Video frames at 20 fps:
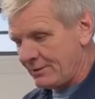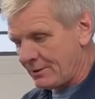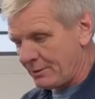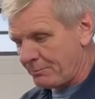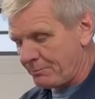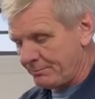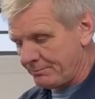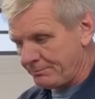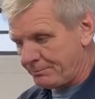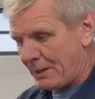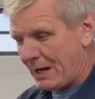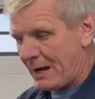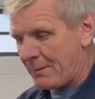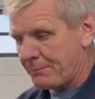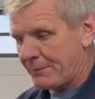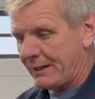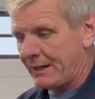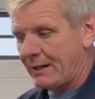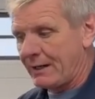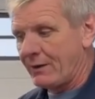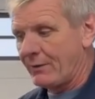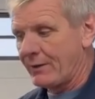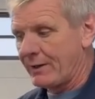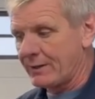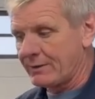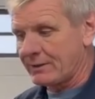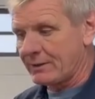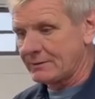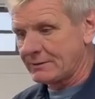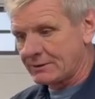They're popping in and out there
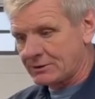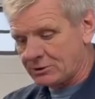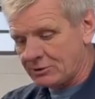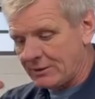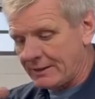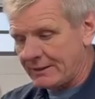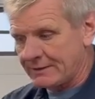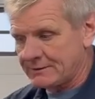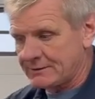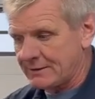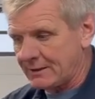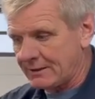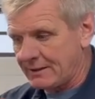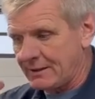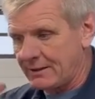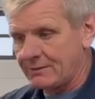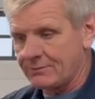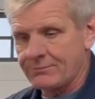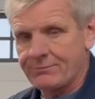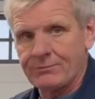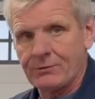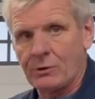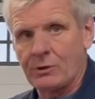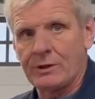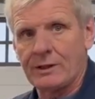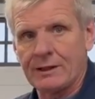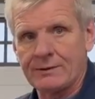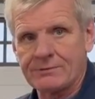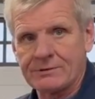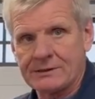because it's trying to suck in
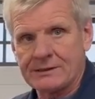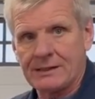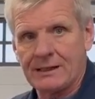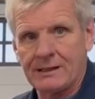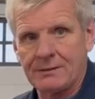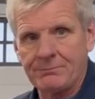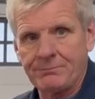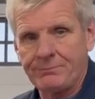oil every time.